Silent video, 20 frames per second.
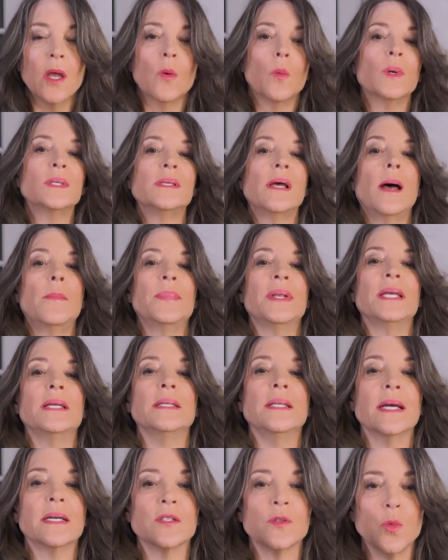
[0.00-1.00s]
what's happening
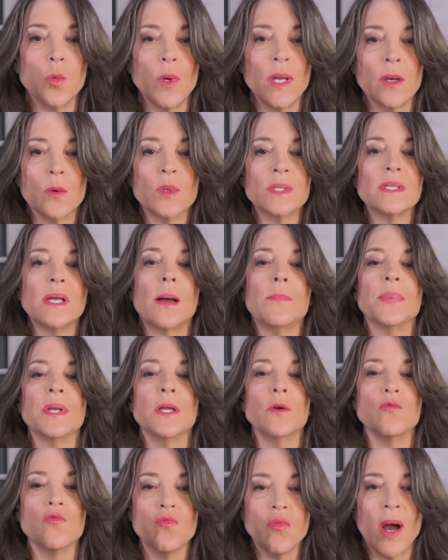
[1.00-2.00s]
next week, what's
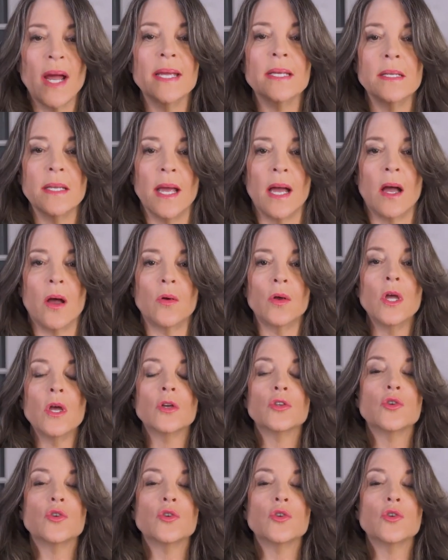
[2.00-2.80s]
happening right now